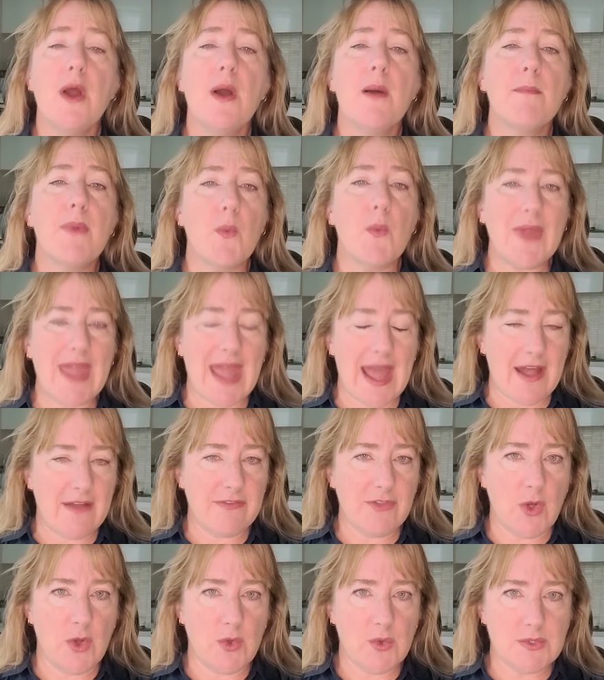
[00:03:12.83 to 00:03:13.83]
but we
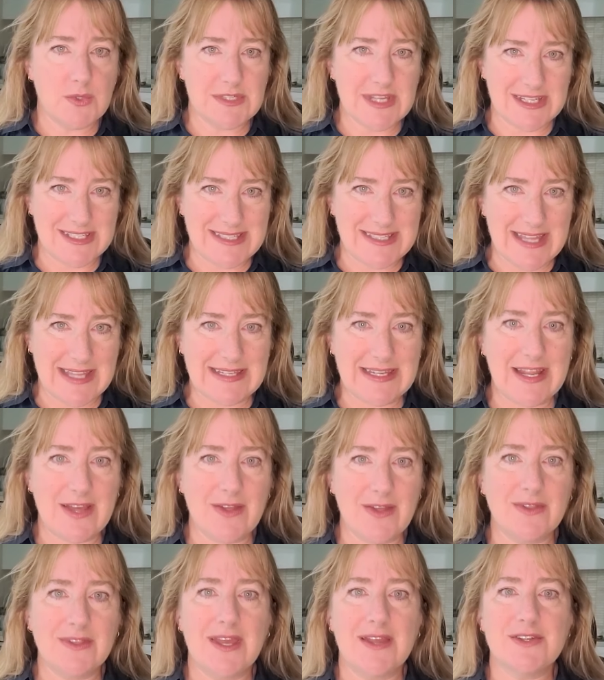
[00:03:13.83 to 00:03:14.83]
have those extended
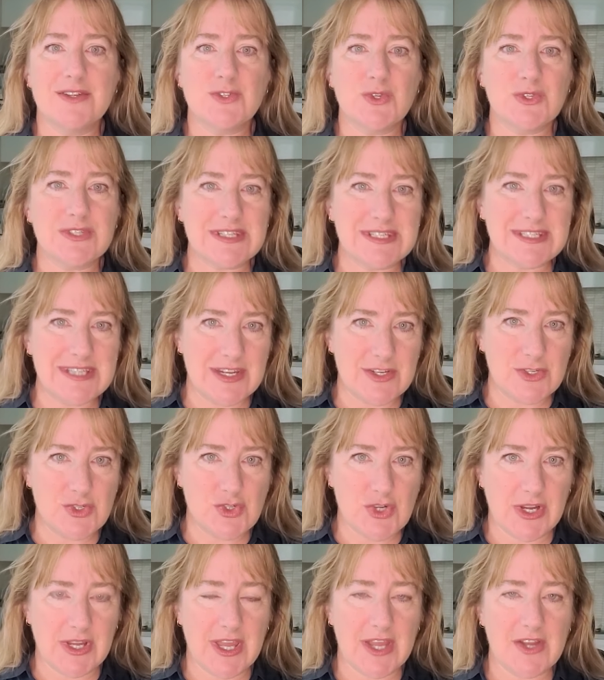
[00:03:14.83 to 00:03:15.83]
health cares, those extended
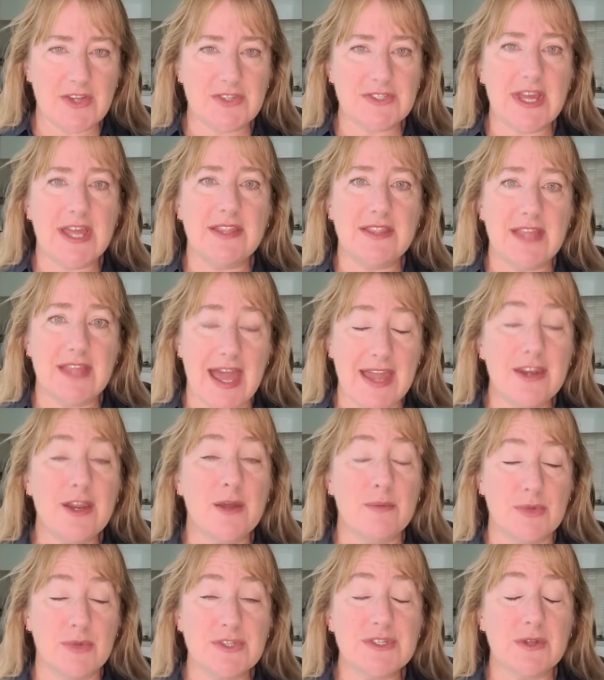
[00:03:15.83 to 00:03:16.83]
drug cares, and that
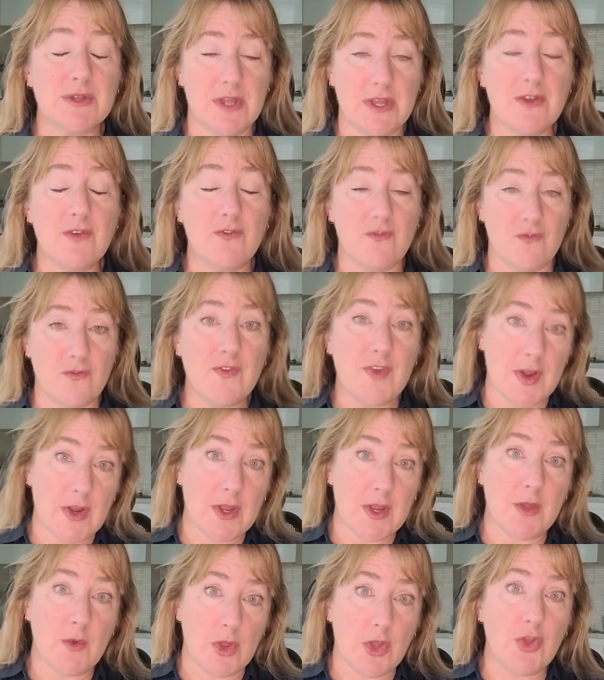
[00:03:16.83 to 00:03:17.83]
number is
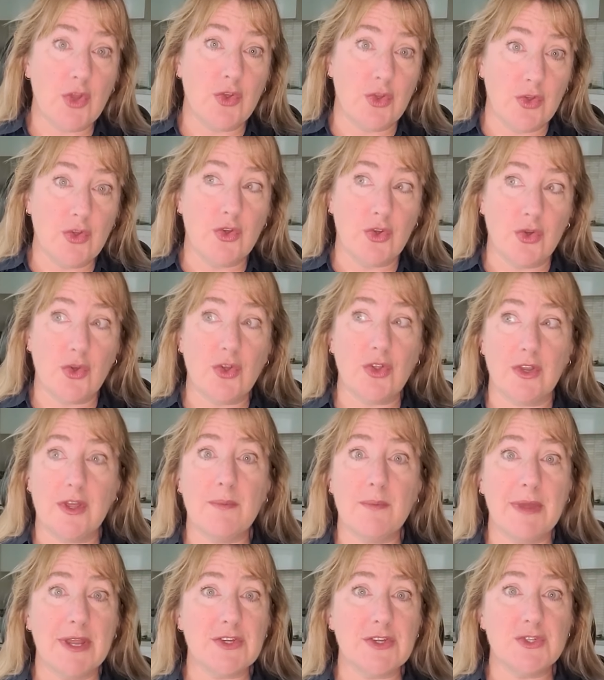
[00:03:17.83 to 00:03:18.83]
very good
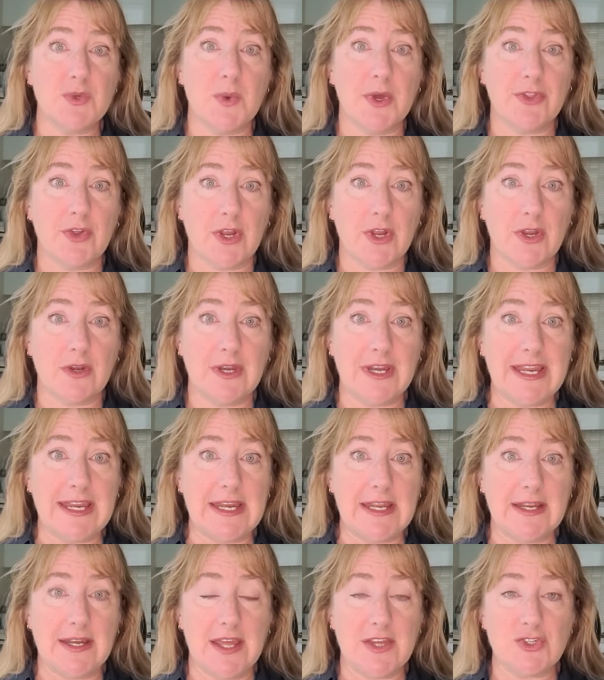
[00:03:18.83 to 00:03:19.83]
compared to other
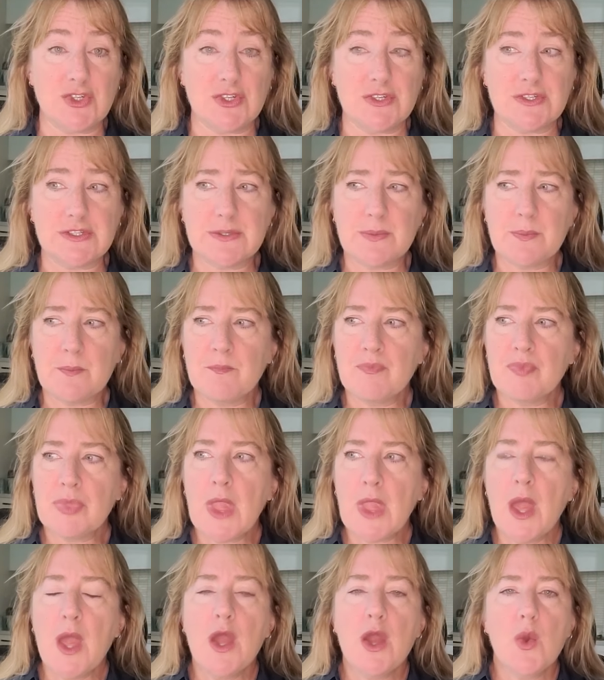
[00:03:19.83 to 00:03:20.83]
leading nations
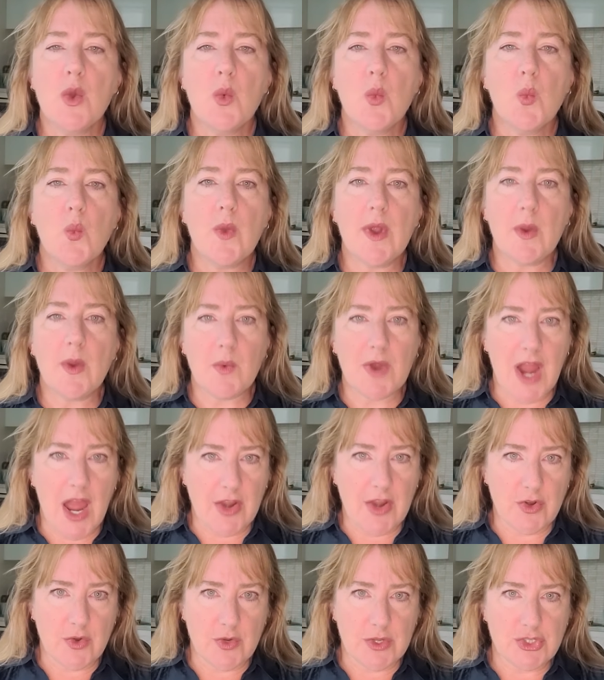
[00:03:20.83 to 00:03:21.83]
where we're
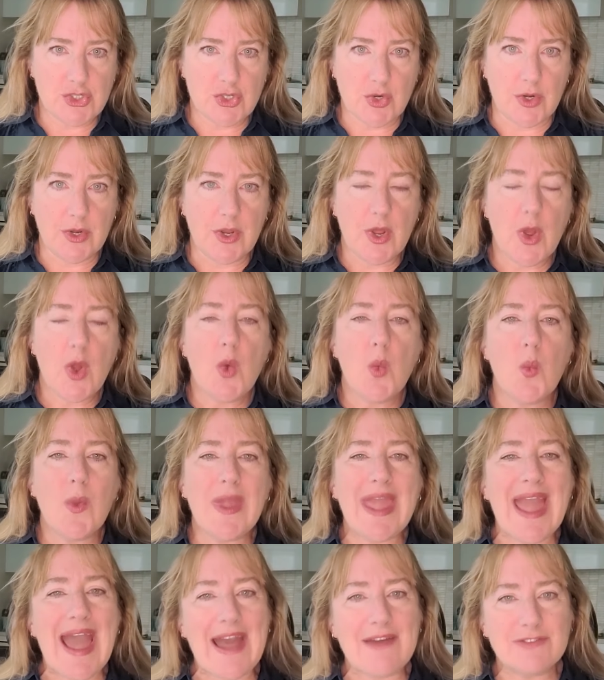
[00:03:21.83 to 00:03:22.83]
underinsured.
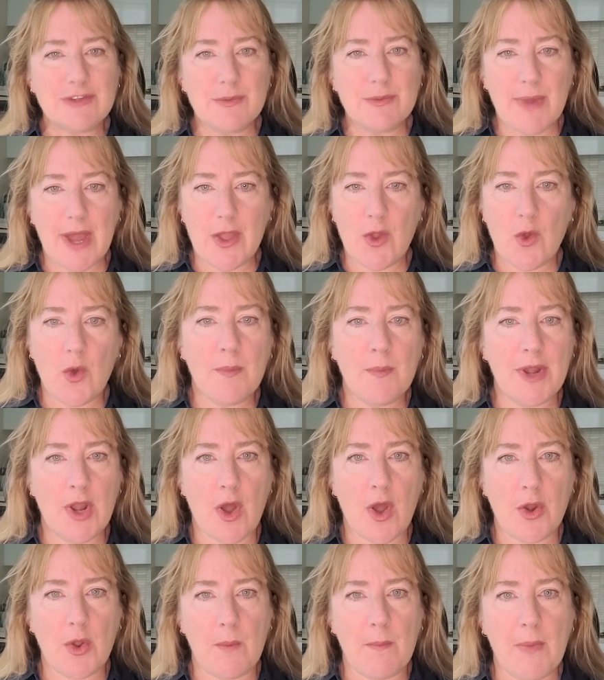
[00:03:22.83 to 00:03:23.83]
We have to buy home and
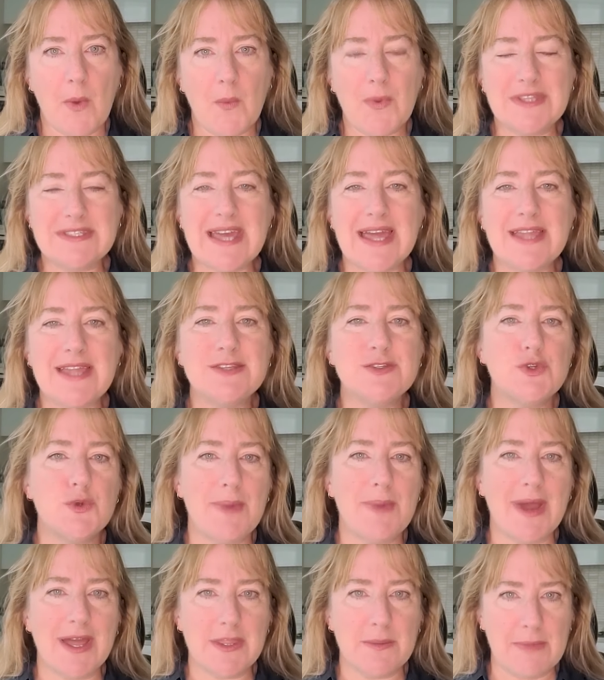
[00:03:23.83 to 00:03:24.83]
auto, but we tend to
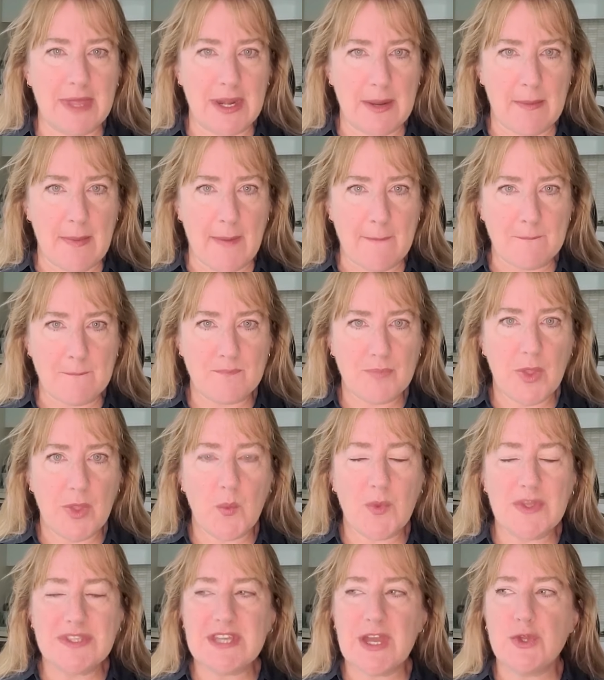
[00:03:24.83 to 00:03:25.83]
buy the minimum.
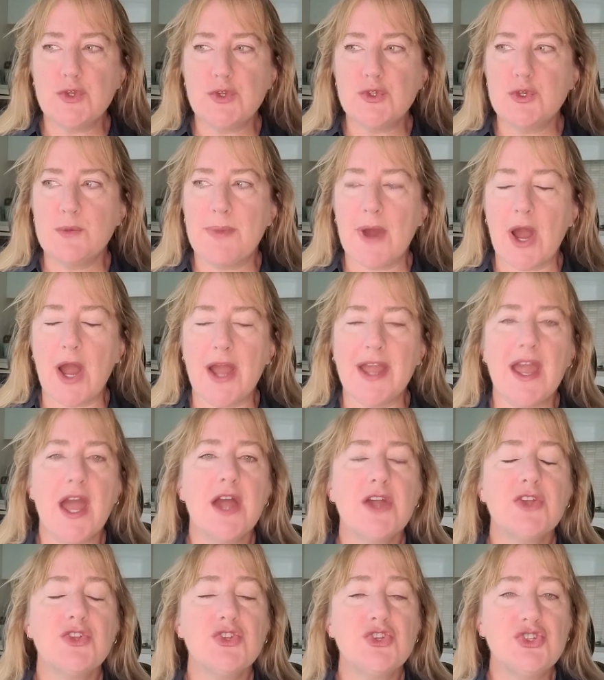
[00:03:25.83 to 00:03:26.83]
We tend to buy
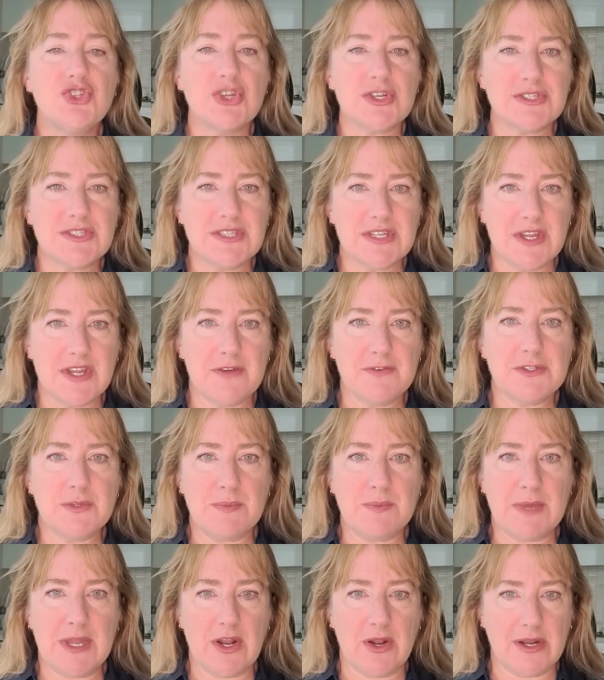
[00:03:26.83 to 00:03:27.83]
just enough
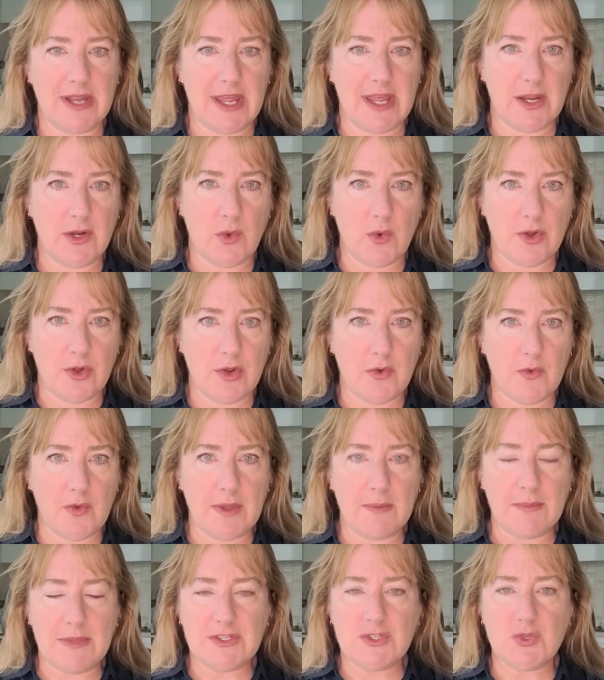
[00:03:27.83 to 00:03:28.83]
to meet our landlord
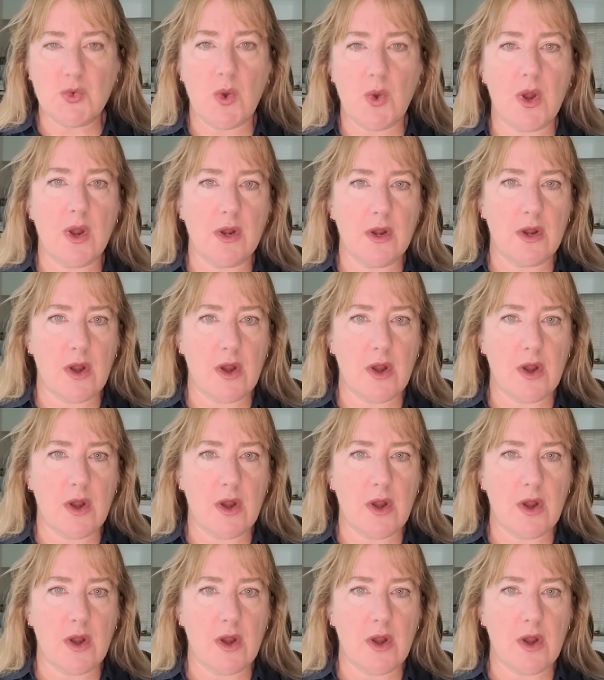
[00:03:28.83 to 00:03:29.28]
agreements or our,